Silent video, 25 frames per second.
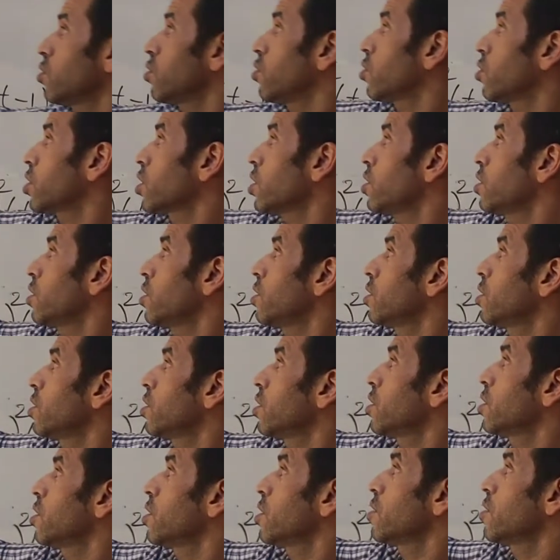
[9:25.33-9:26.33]
Okay,
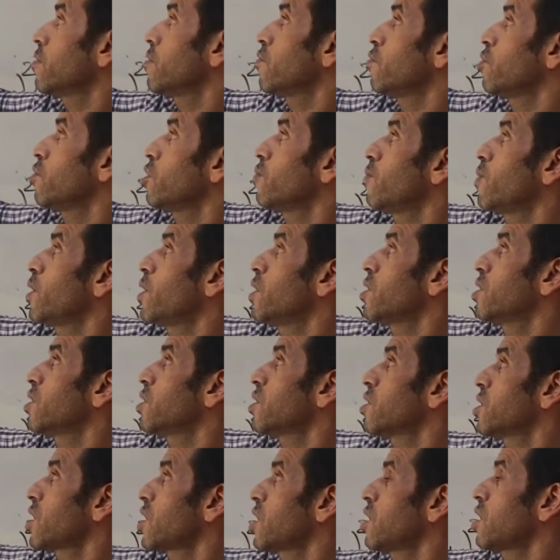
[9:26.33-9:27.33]
if you replace a
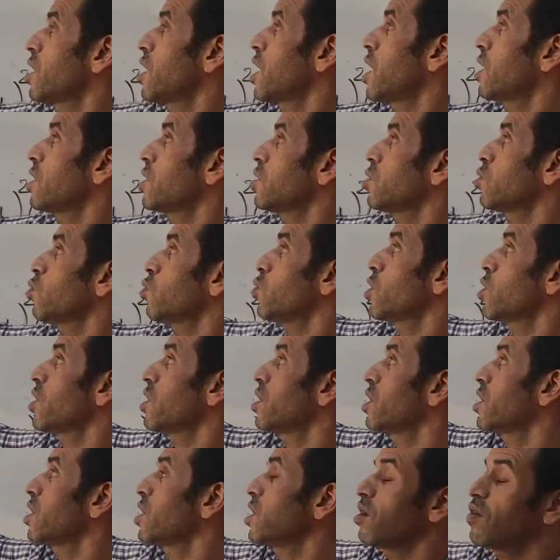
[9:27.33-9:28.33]
sine x with a
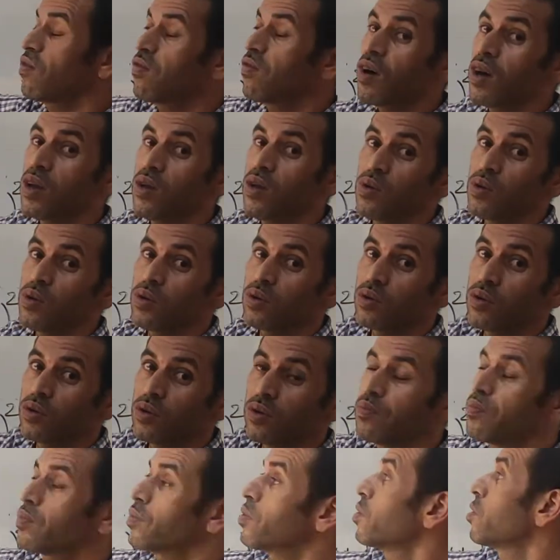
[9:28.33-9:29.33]
negative value,
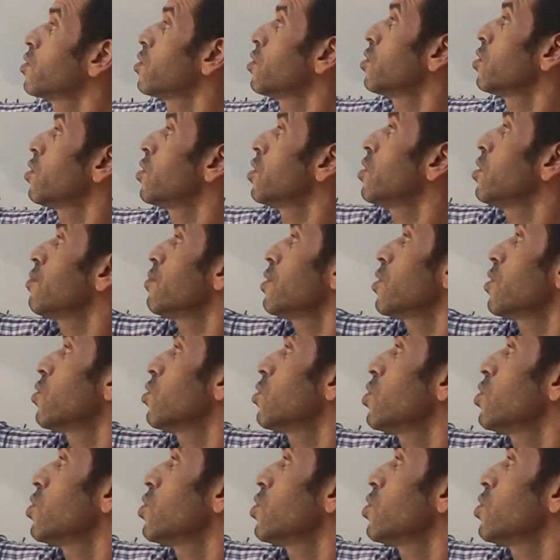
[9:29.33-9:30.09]
because